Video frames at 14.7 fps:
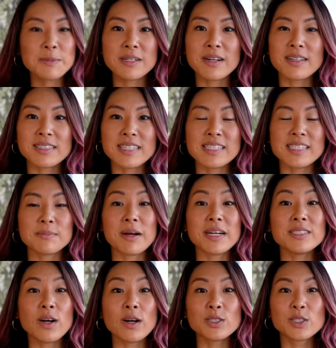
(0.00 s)
but not least, my
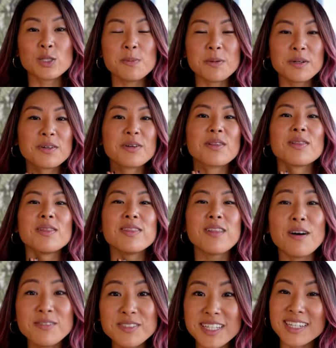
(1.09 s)
dog Jupiter
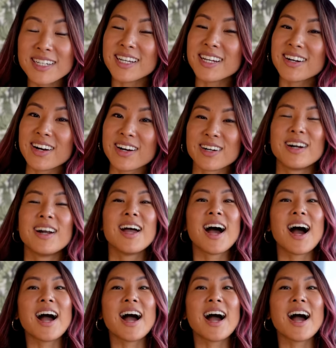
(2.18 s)
loves it here.